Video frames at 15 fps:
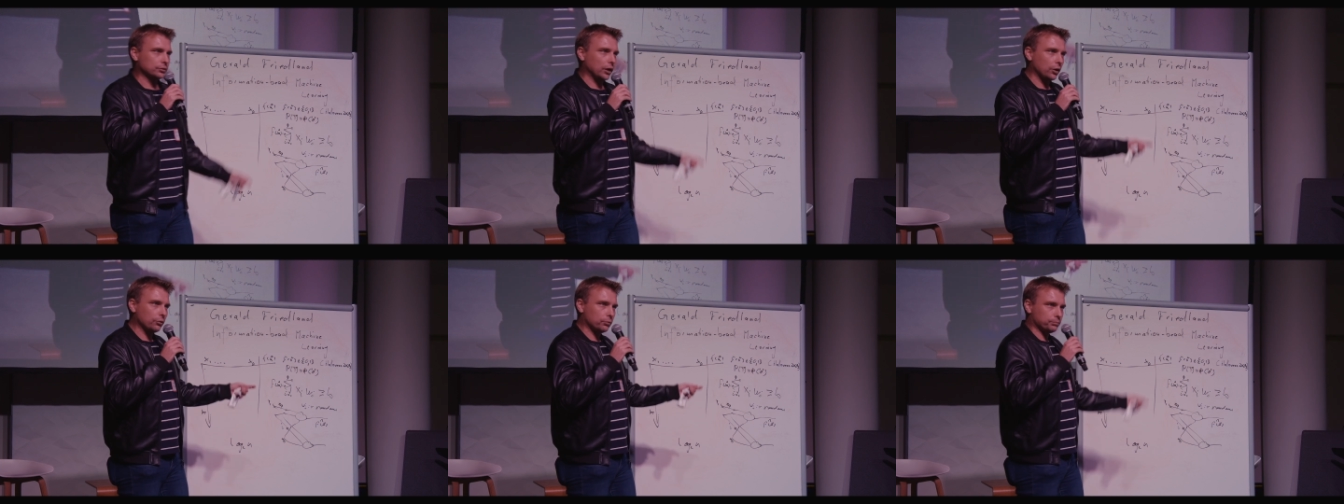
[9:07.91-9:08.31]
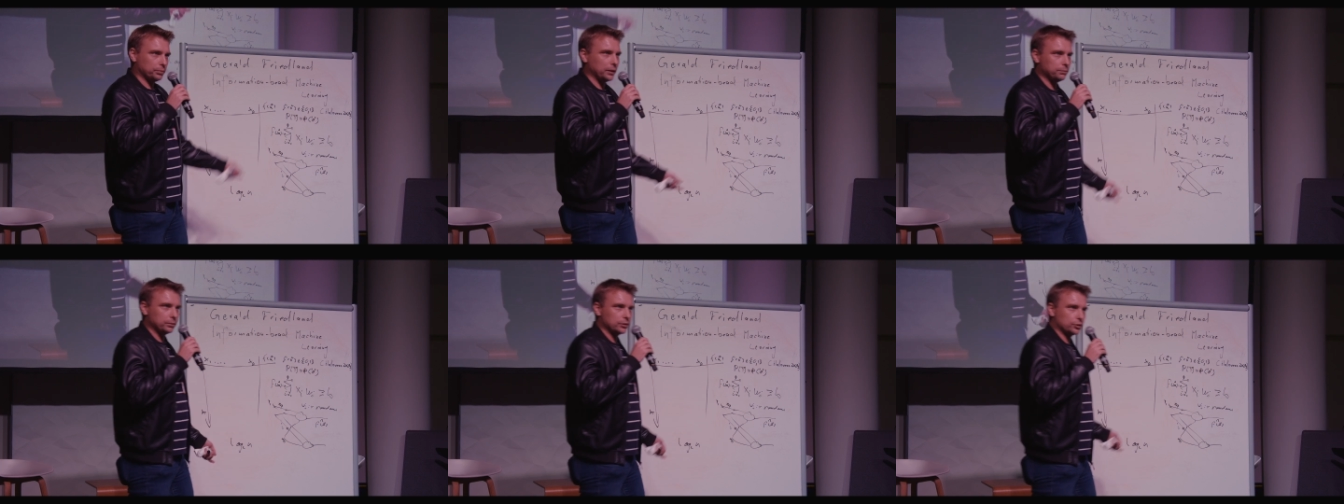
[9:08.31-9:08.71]
now
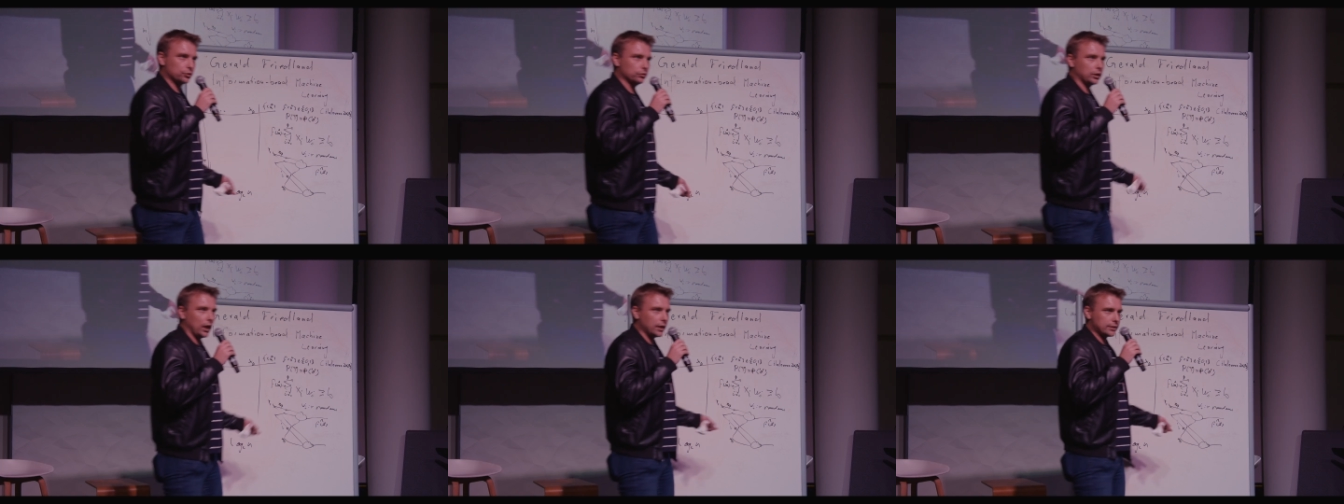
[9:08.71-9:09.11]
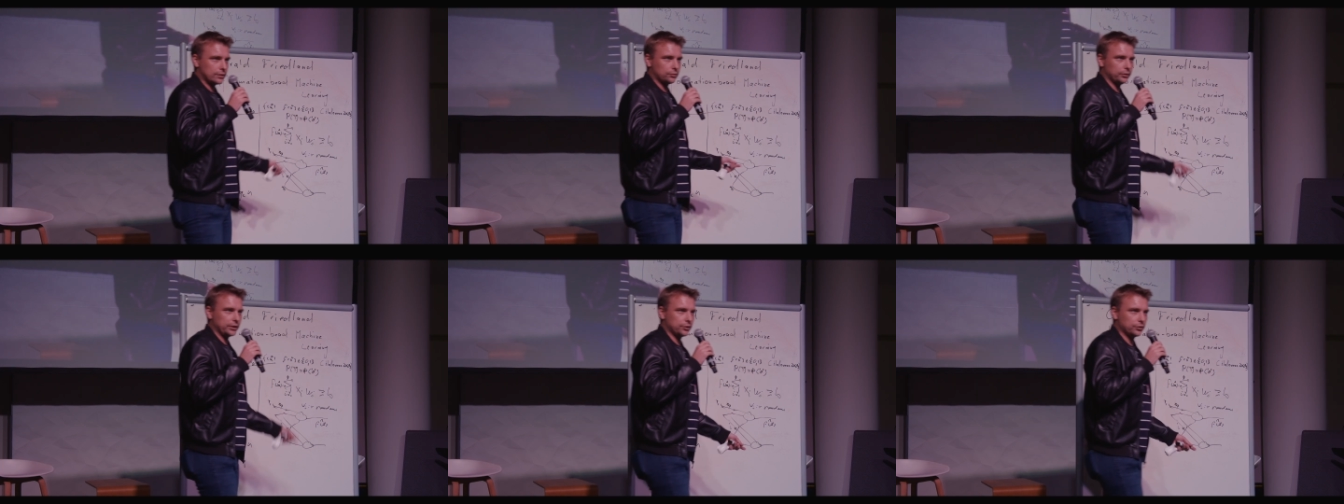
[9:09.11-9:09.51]
people should ask
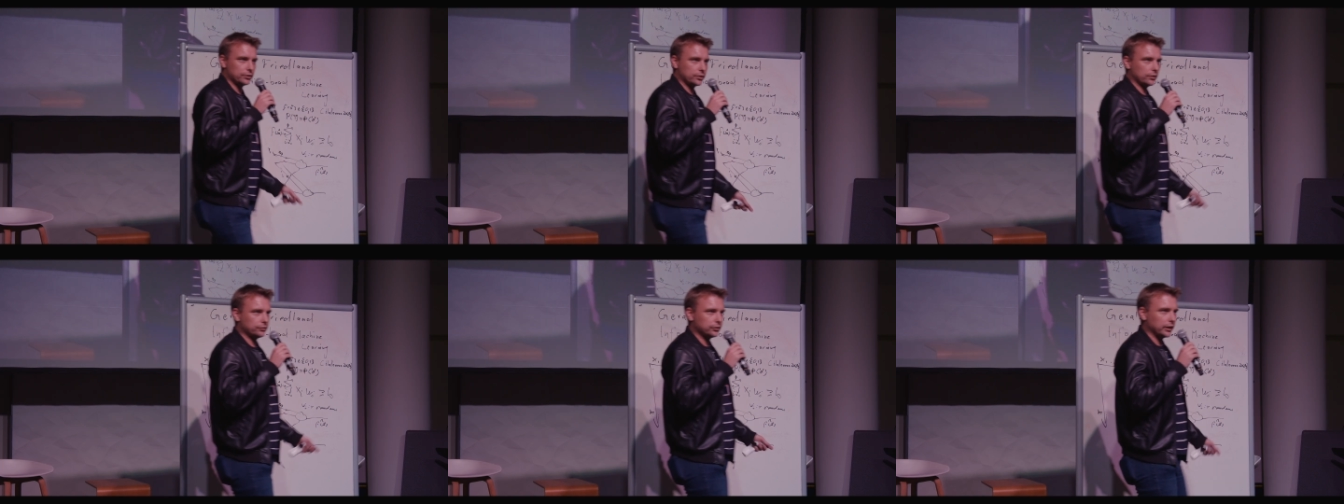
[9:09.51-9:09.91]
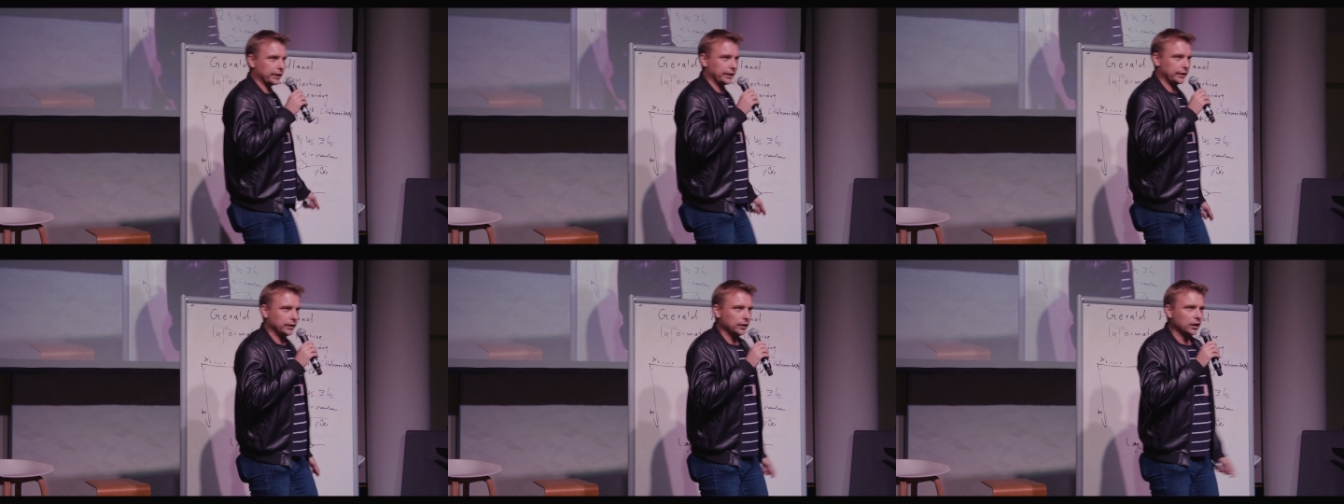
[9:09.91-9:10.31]
questions of
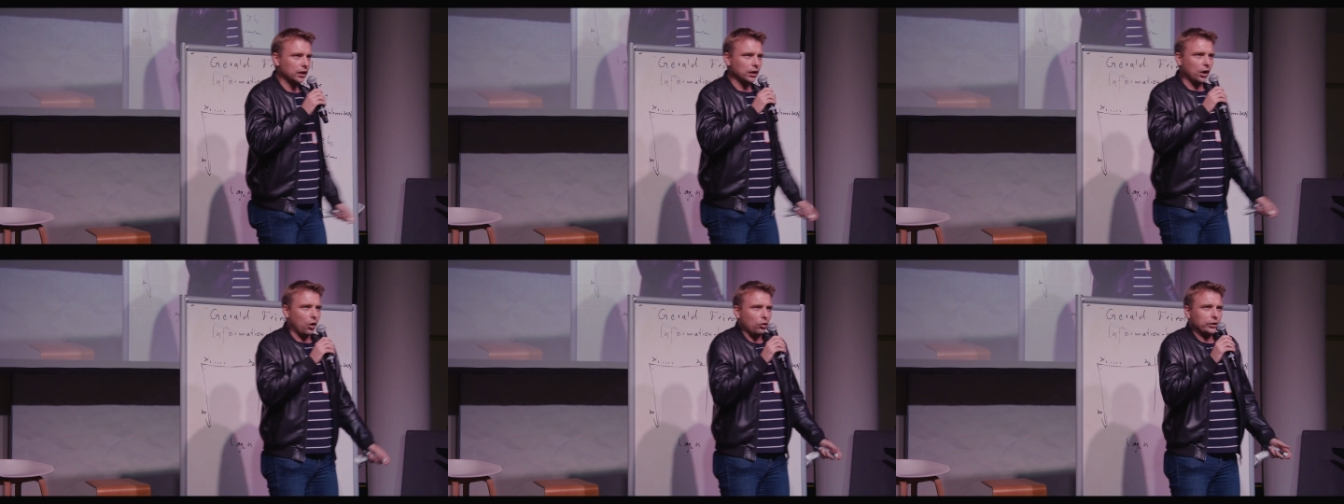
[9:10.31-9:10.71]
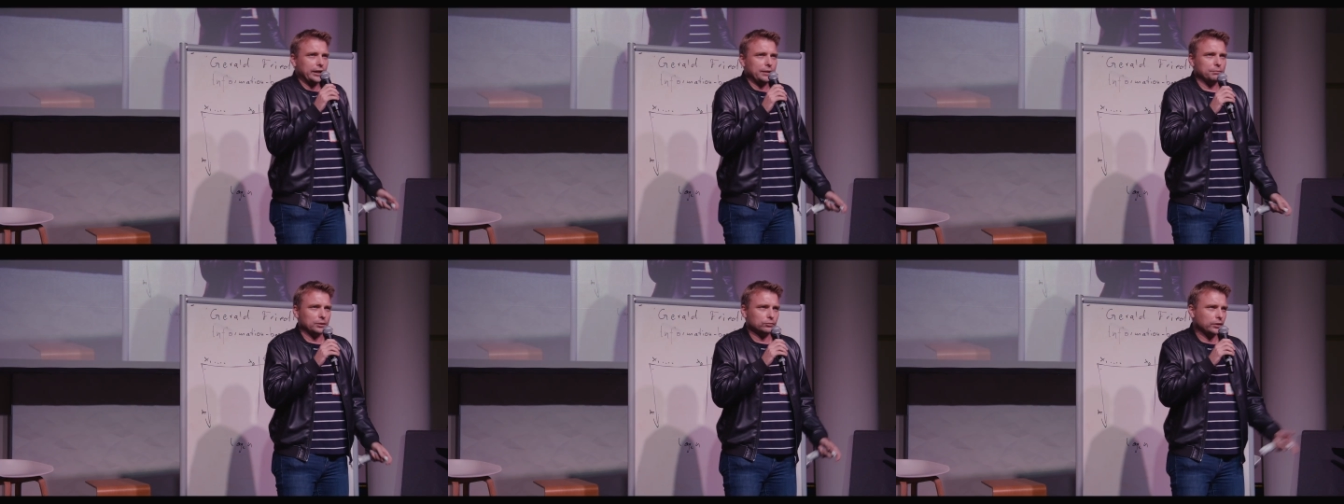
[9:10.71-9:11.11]
like, okay,
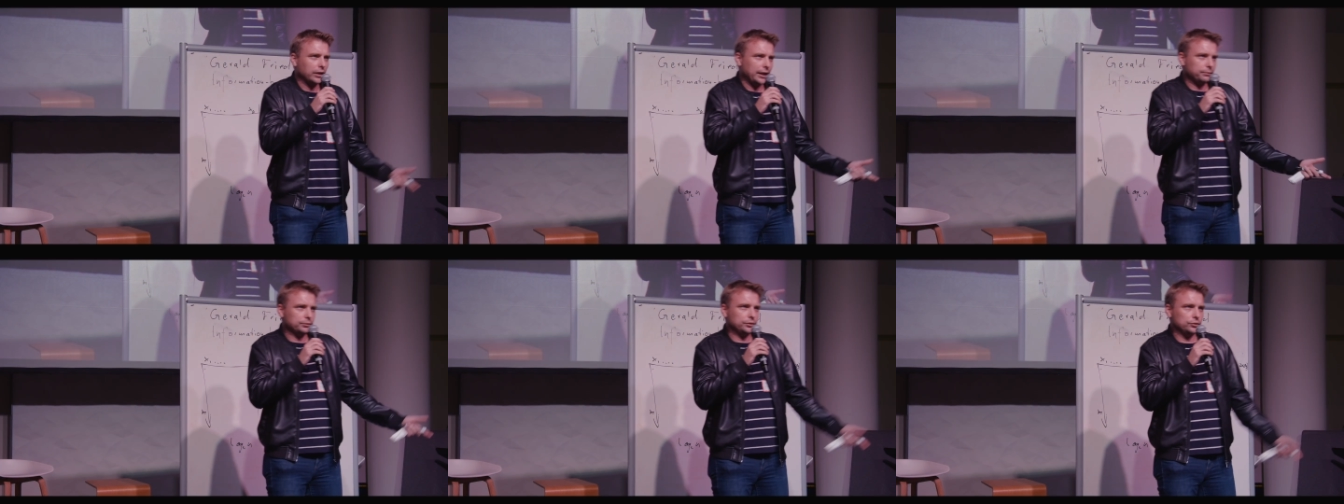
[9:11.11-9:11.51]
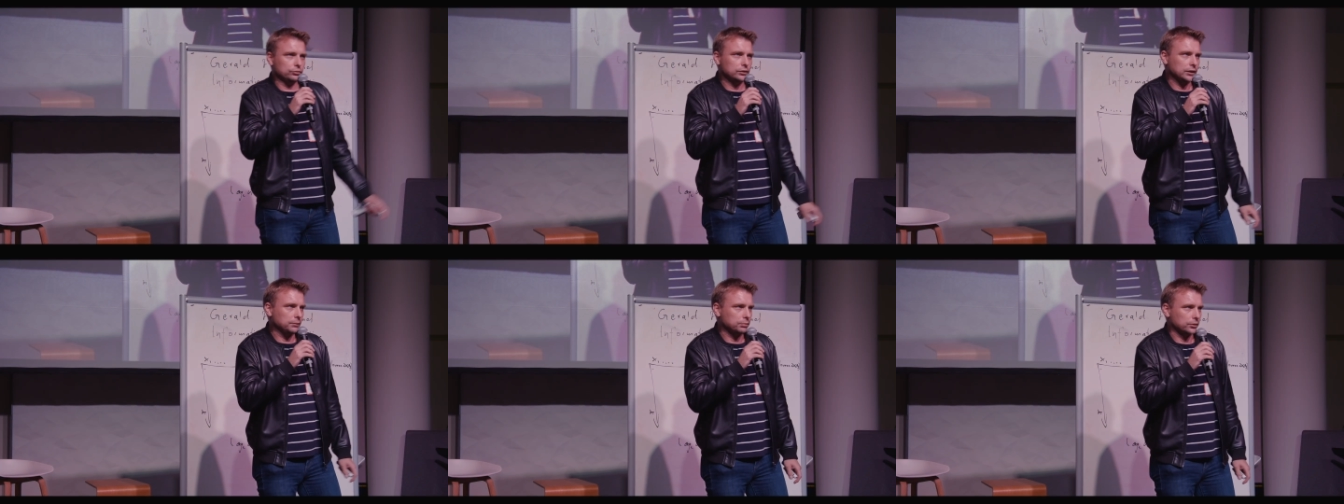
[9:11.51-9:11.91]
but what happened to
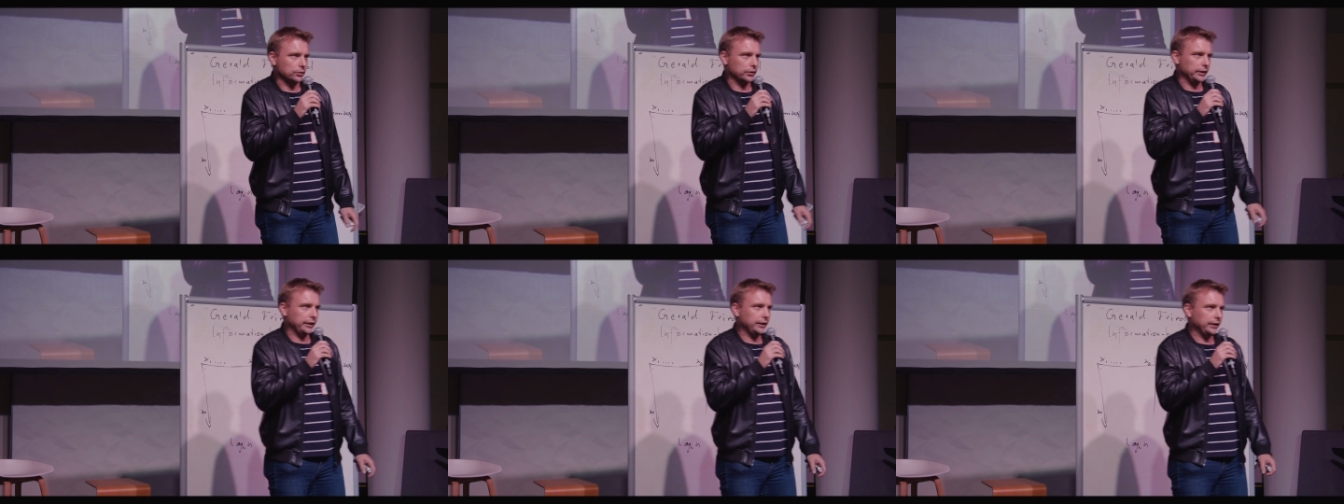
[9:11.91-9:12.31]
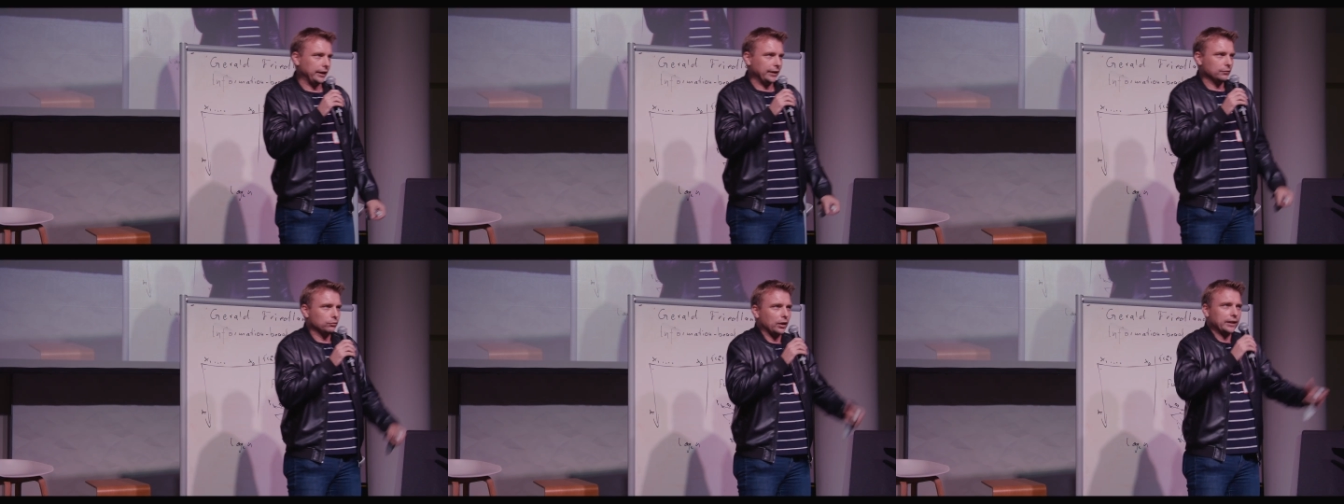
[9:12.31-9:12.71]
deep learning
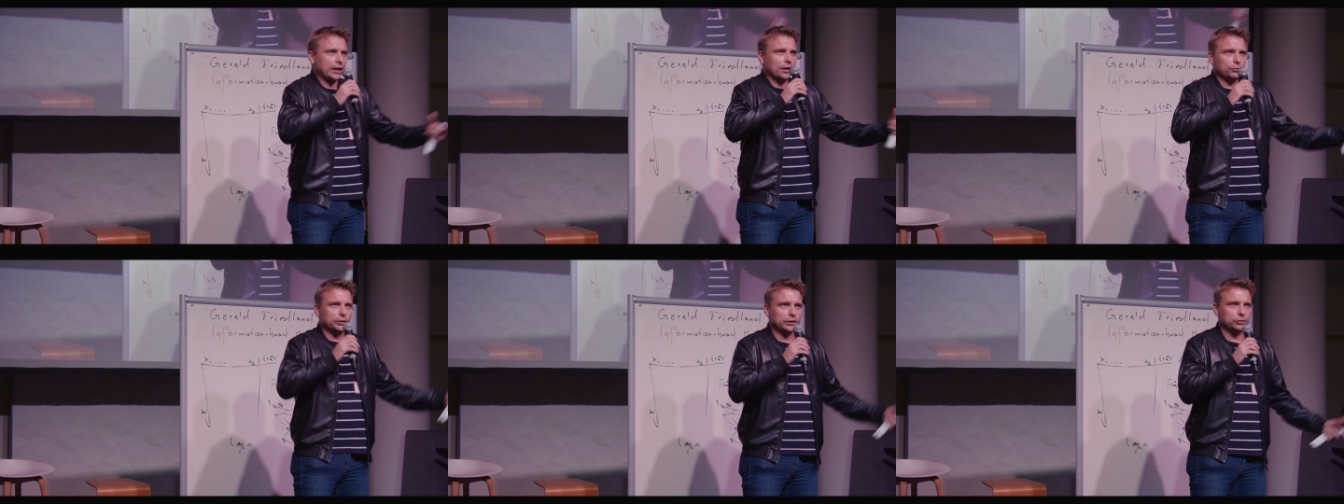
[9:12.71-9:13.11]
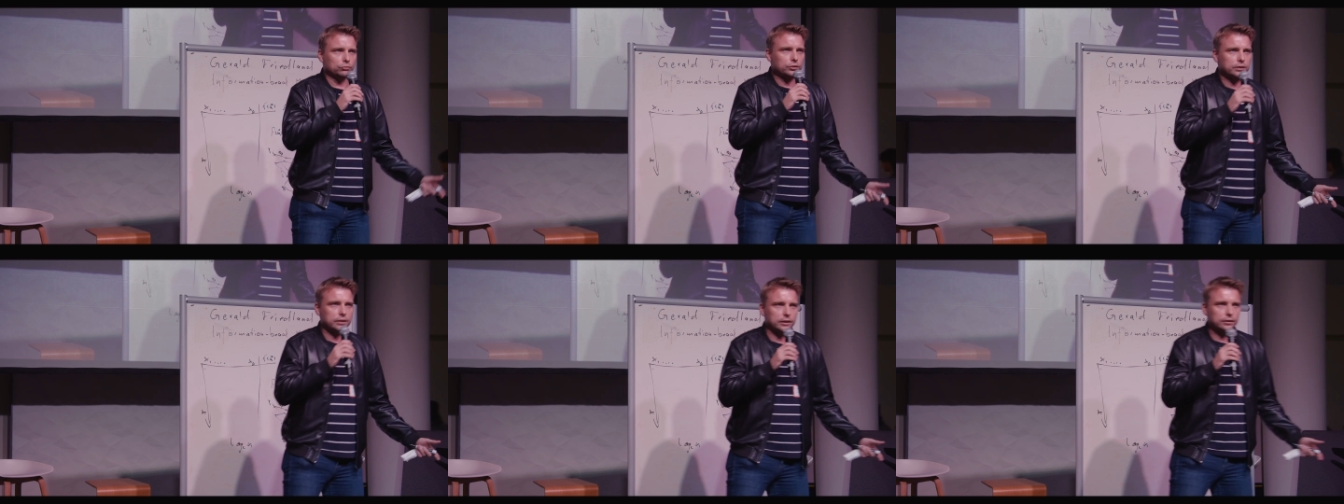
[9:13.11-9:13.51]
and why are we
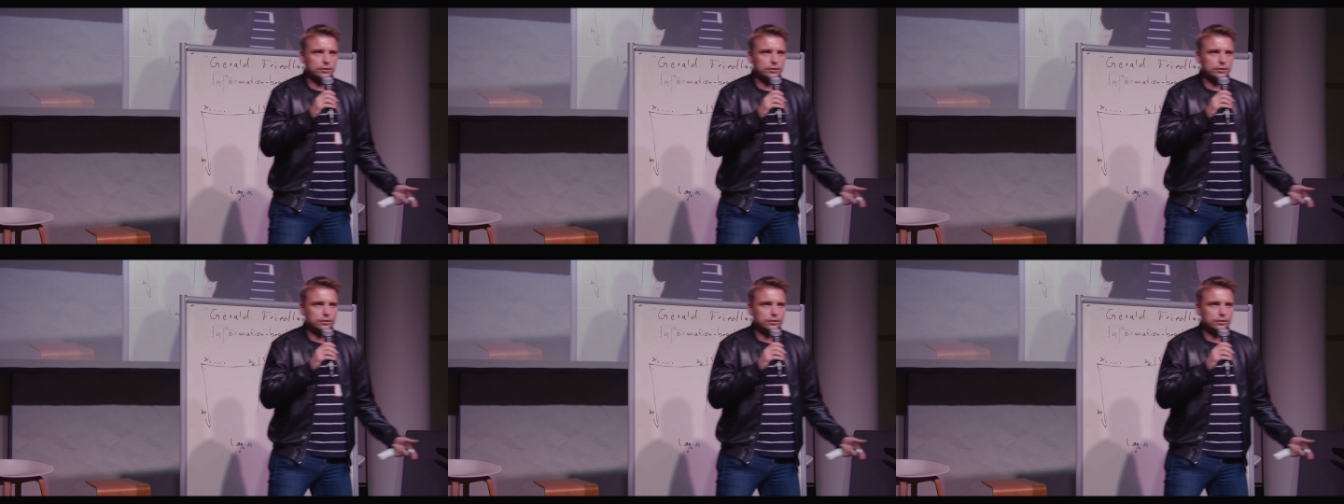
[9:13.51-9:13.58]
using